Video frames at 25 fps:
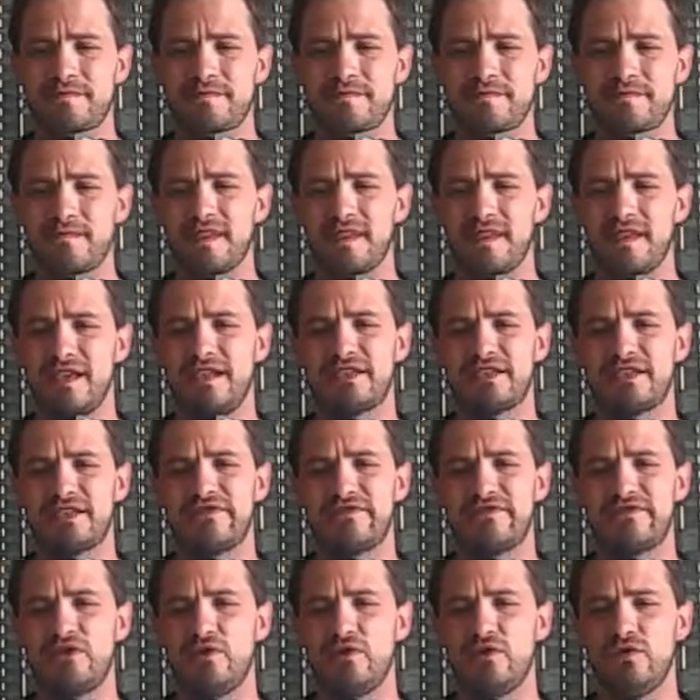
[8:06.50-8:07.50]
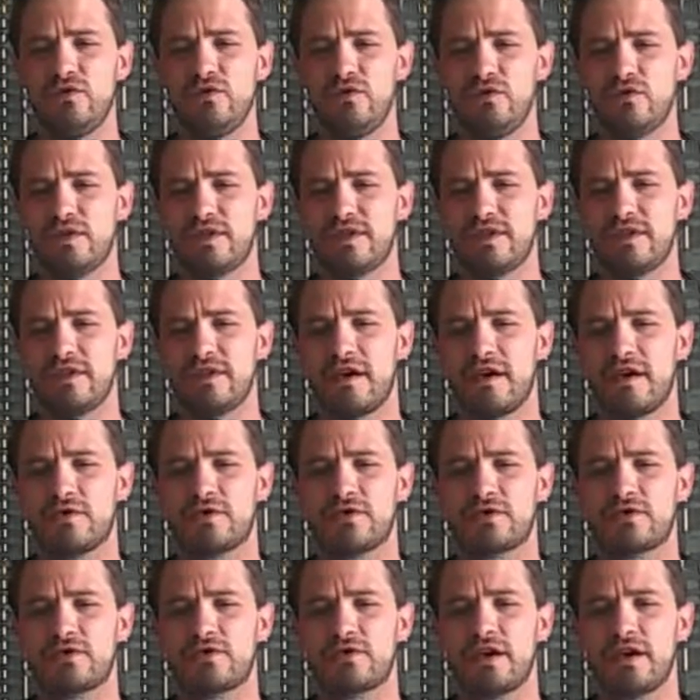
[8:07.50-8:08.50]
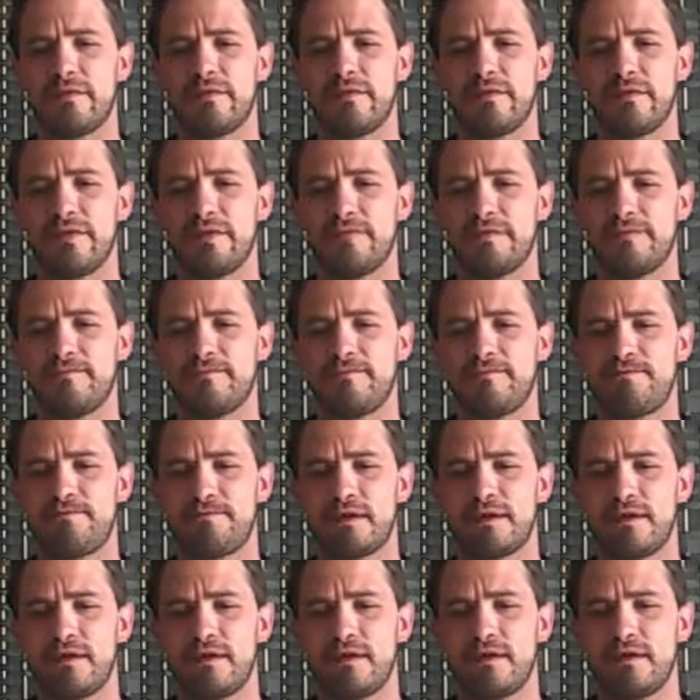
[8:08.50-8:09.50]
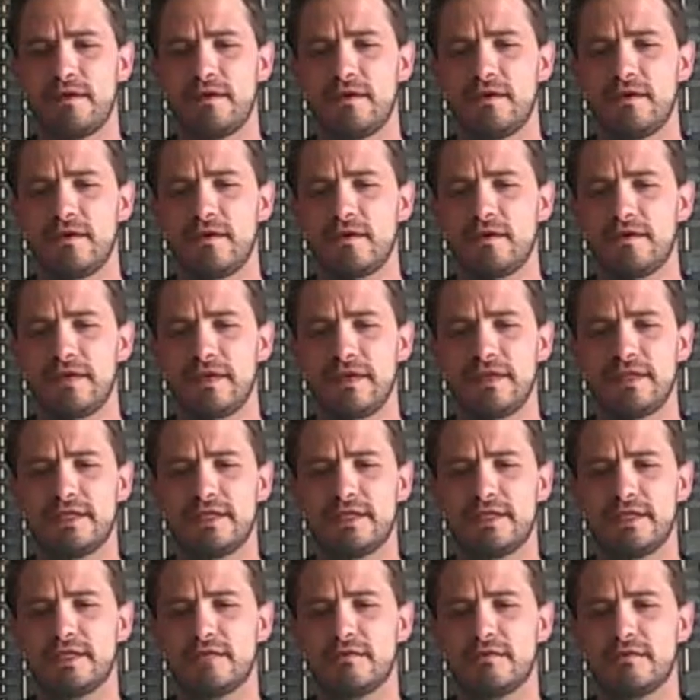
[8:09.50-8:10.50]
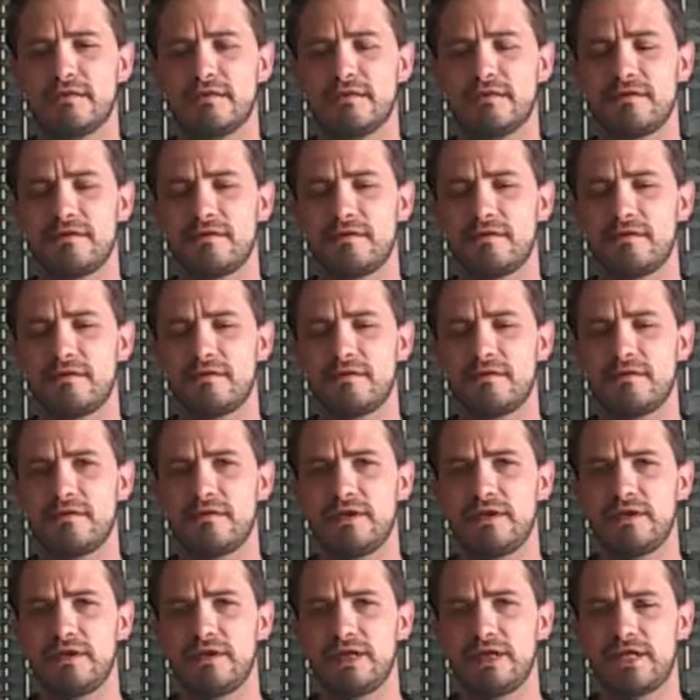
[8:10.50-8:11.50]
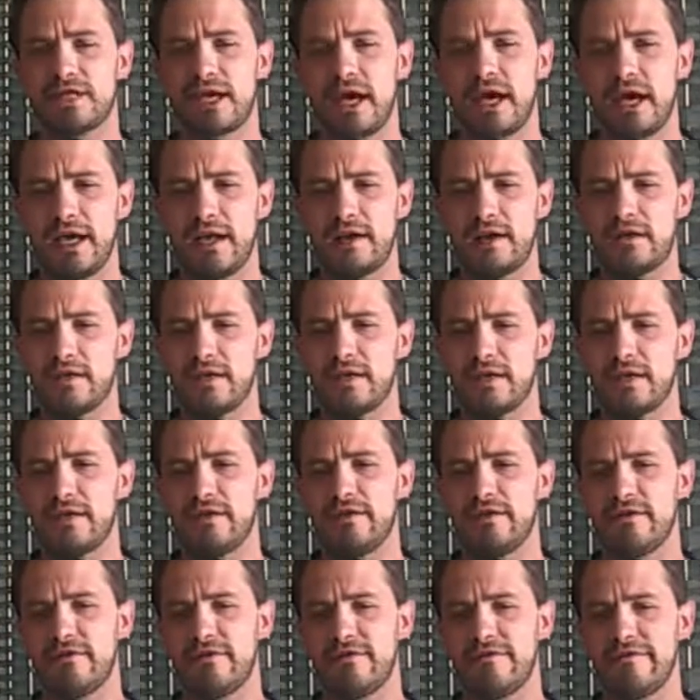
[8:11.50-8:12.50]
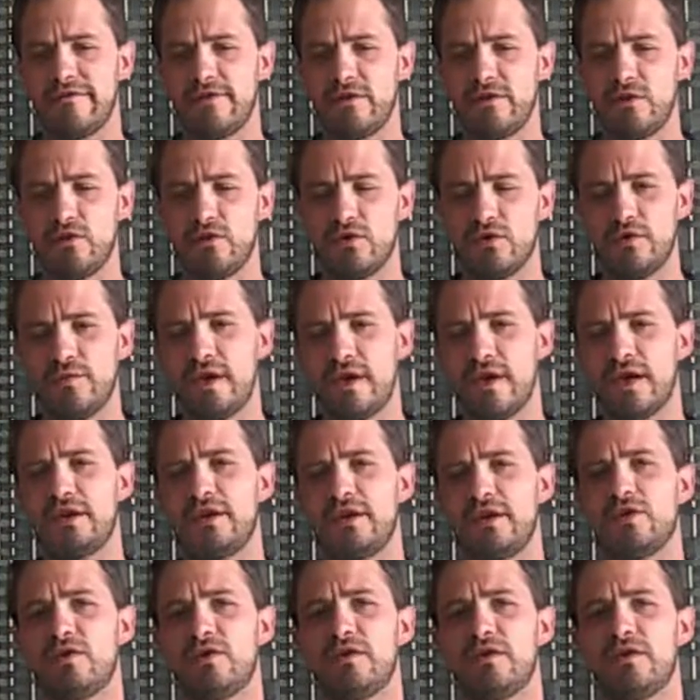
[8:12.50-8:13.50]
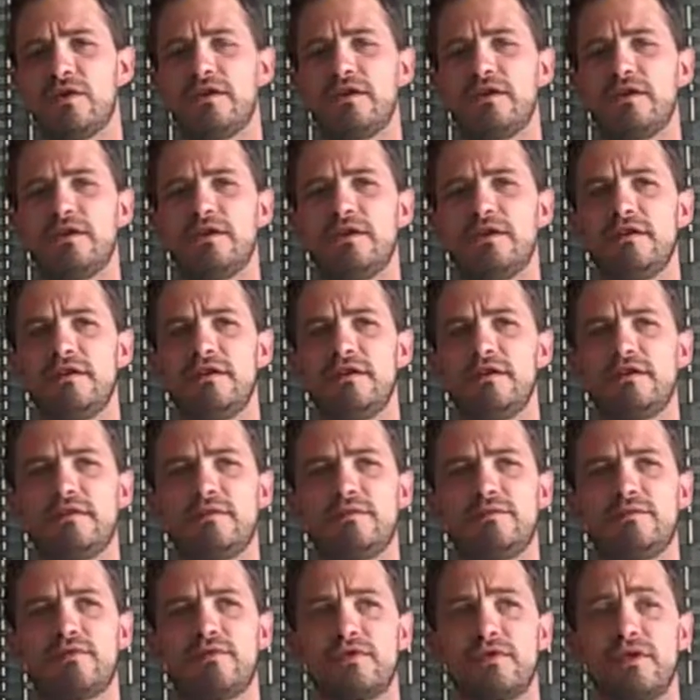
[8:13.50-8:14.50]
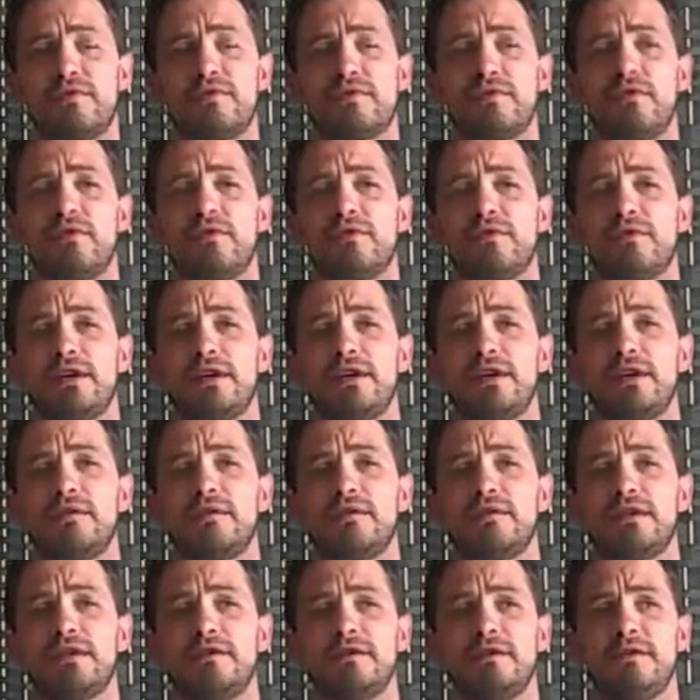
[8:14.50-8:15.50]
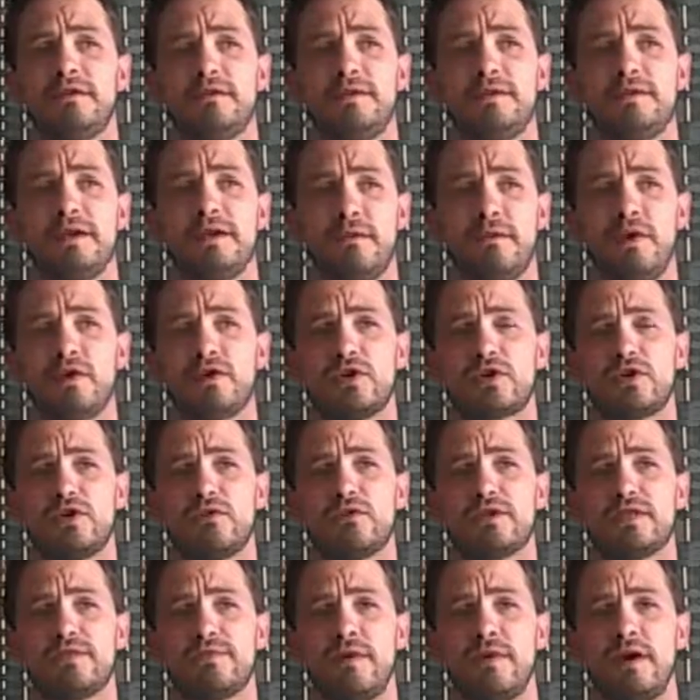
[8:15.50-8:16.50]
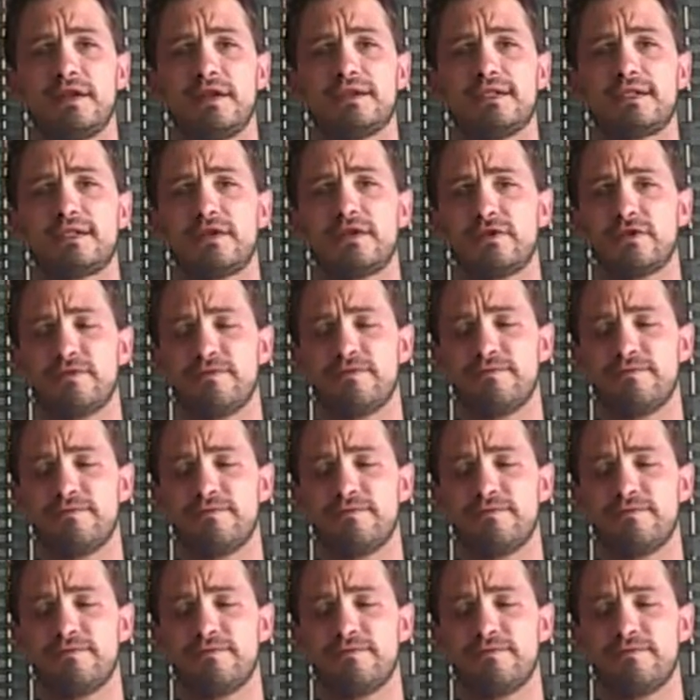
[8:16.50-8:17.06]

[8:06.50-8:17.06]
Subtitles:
and his feud with Donald Trump that is entirely fueled by your pre-programmed emotional response syndrome.